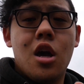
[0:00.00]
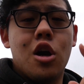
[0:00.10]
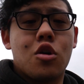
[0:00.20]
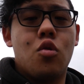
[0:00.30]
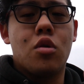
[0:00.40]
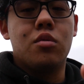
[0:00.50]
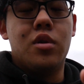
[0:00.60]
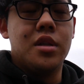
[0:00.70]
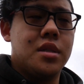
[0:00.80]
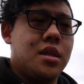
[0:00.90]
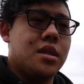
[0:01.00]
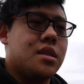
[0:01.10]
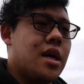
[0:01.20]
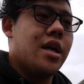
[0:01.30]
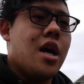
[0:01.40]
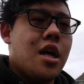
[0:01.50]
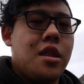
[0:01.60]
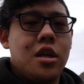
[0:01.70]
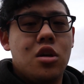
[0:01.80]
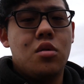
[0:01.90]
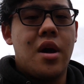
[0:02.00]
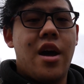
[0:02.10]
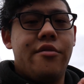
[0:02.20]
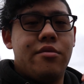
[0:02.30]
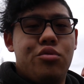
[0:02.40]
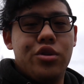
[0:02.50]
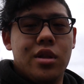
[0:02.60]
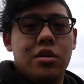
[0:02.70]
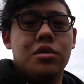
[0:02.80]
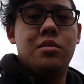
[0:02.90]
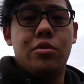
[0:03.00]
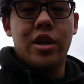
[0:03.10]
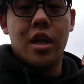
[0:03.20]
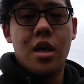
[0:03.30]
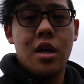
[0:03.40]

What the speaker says: Accord ones is that they don't have a preload spring.